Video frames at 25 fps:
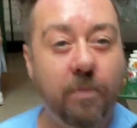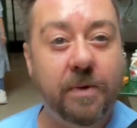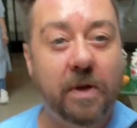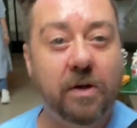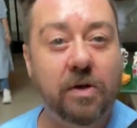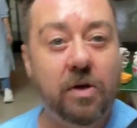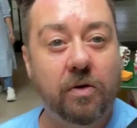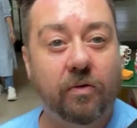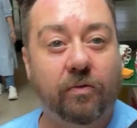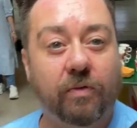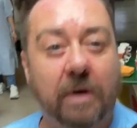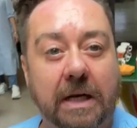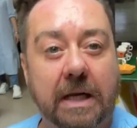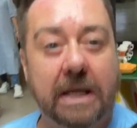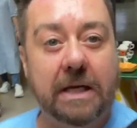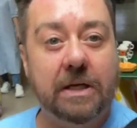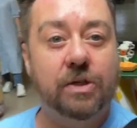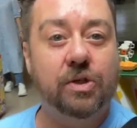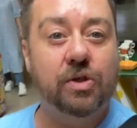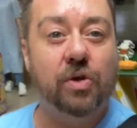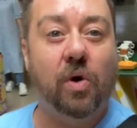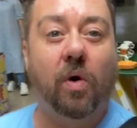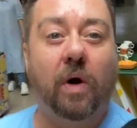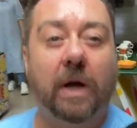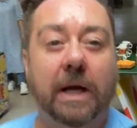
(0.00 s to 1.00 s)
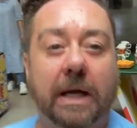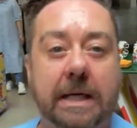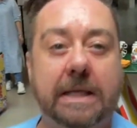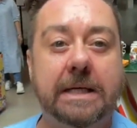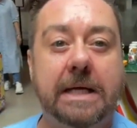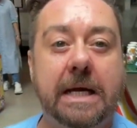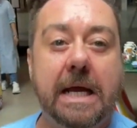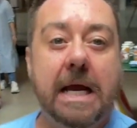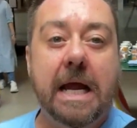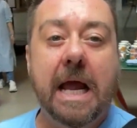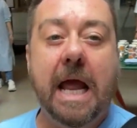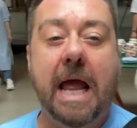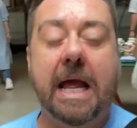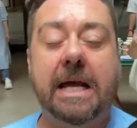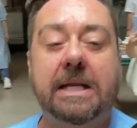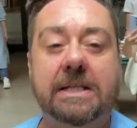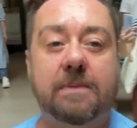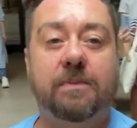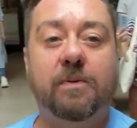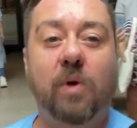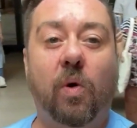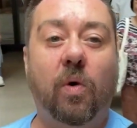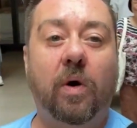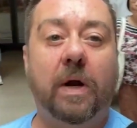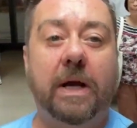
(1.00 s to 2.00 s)
hope that you really enjoy
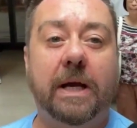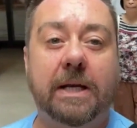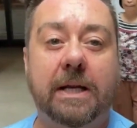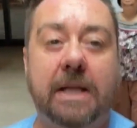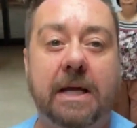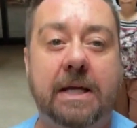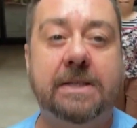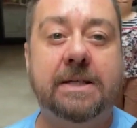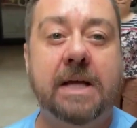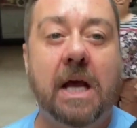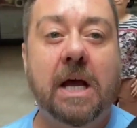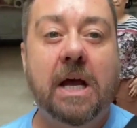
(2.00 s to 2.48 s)
exploring